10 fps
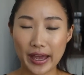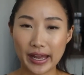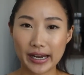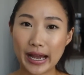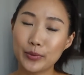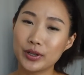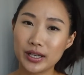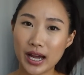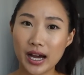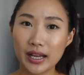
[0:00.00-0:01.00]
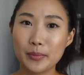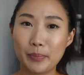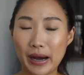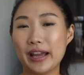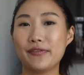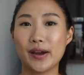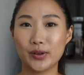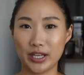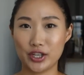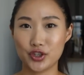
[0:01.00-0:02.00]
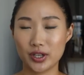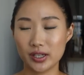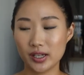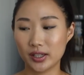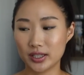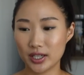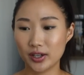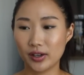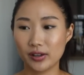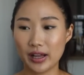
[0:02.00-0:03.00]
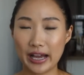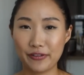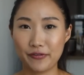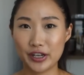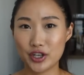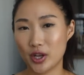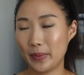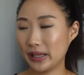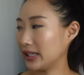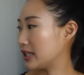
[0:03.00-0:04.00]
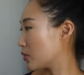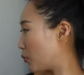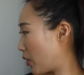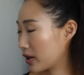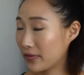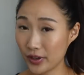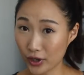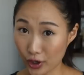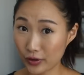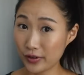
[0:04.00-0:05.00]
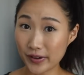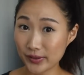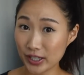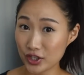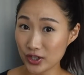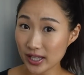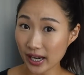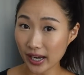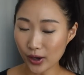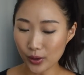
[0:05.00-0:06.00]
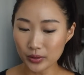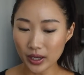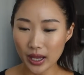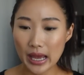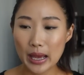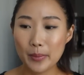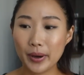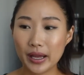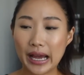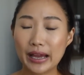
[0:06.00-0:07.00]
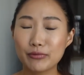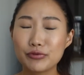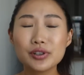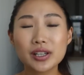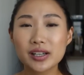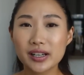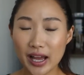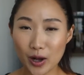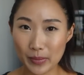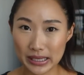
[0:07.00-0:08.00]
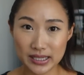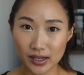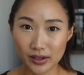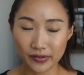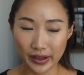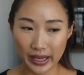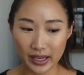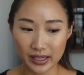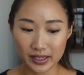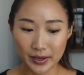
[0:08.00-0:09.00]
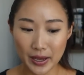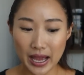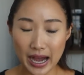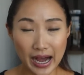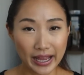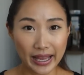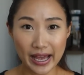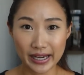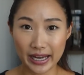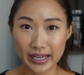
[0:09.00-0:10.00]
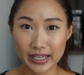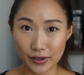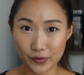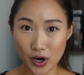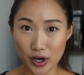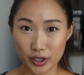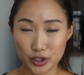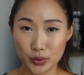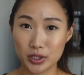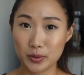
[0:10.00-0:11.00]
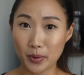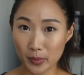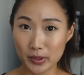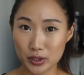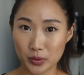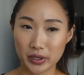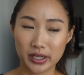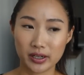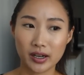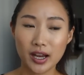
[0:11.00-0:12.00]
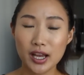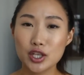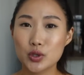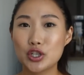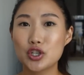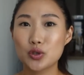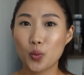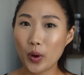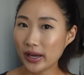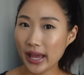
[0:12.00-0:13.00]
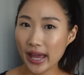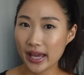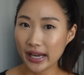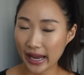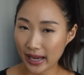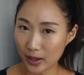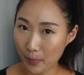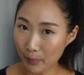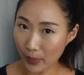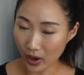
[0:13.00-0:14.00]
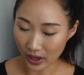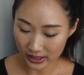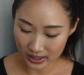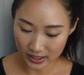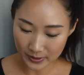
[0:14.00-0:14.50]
that I would not buy foundation until I finished up at least one of the current foundations that I own, but I really couldn't help myself, and I had a gift card to a department store here. So I just went ahead and bought